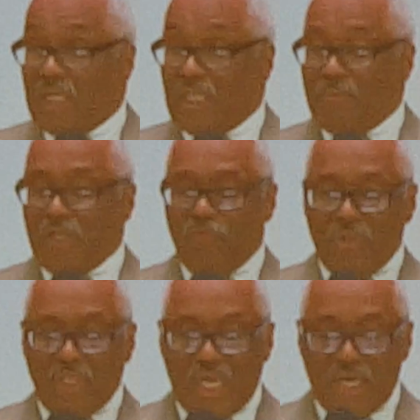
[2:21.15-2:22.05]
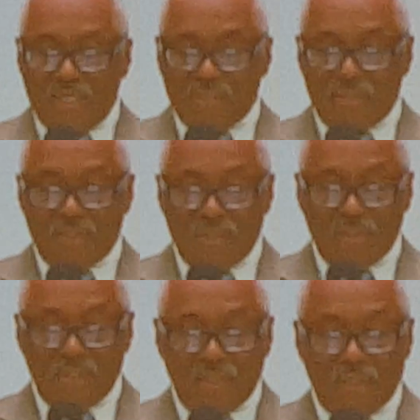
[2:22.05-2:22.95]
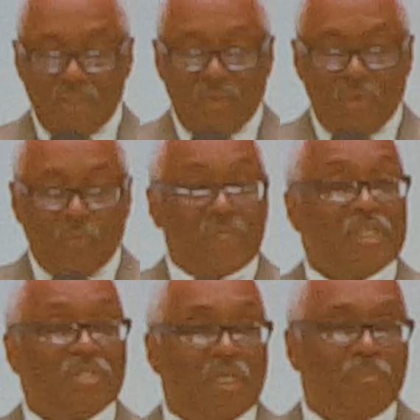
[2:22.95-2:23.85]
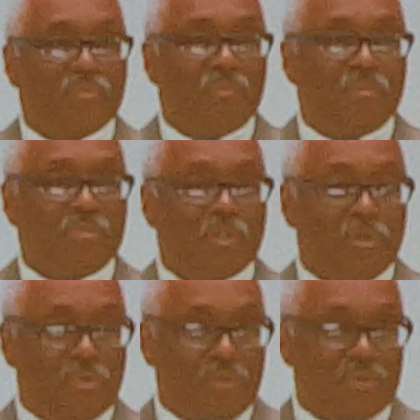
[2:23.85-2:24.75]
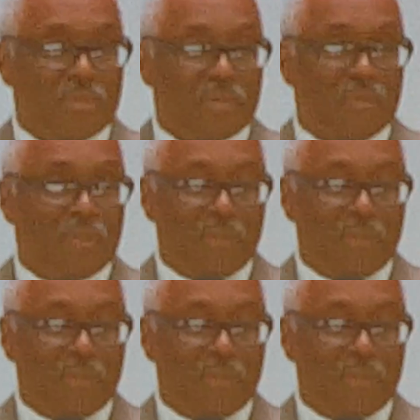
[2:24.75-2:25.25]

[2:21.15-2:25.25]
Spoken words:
He may realize what he has come to lose: